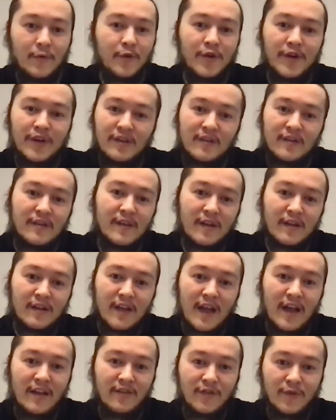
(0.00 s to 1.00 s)
or is it a
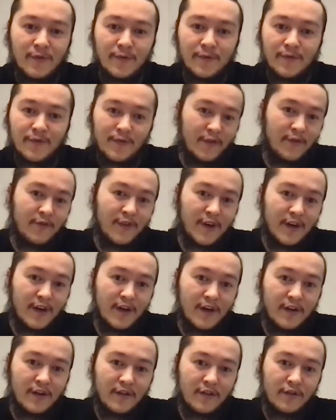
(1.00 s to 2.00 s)
classroom
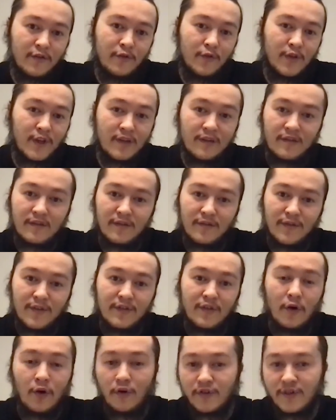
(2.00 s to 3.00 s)
where students
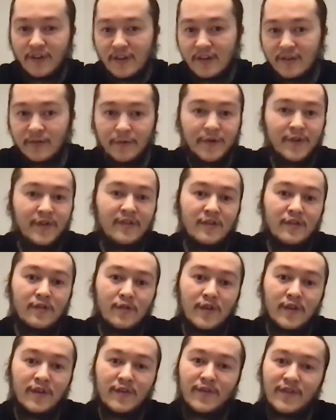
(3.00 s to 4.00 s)
with autism or
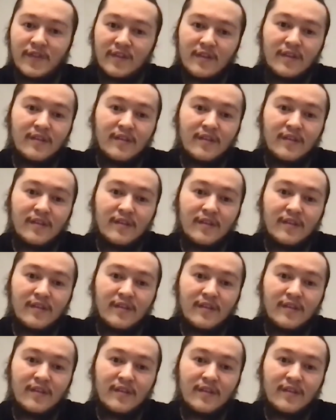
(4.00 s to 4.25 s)
students with